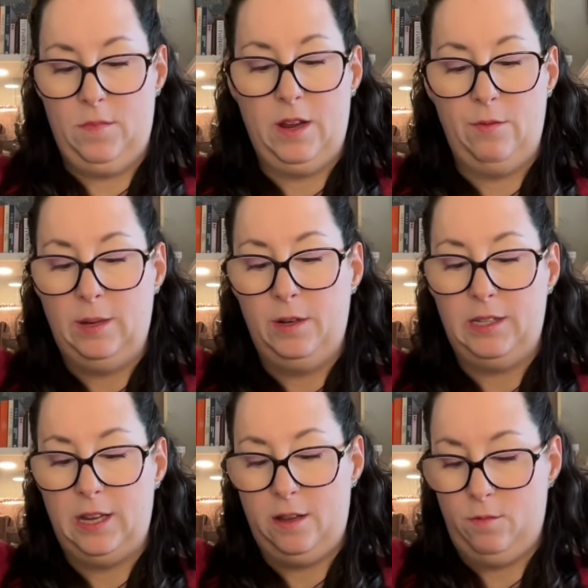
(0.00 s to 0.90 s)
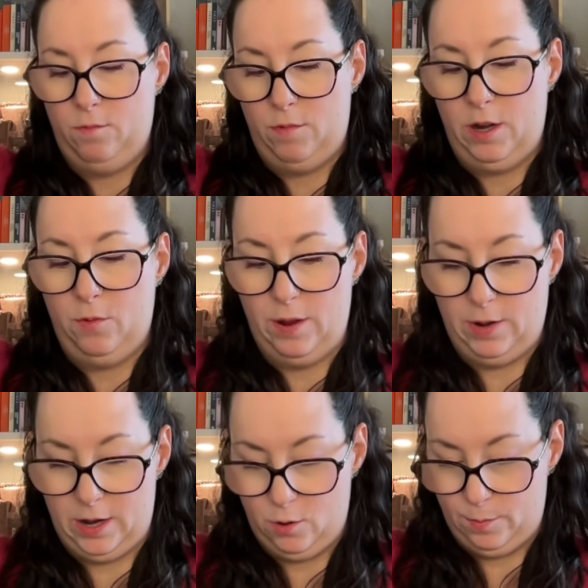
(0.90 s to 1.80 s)
I was able to tell right away
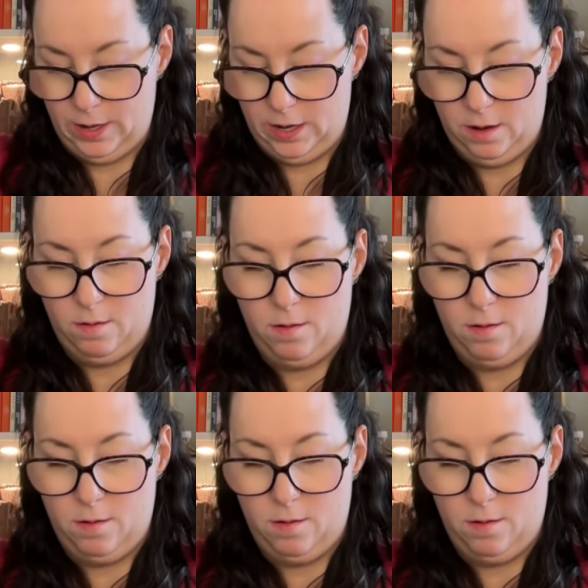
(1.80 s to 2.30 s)
when I opened it.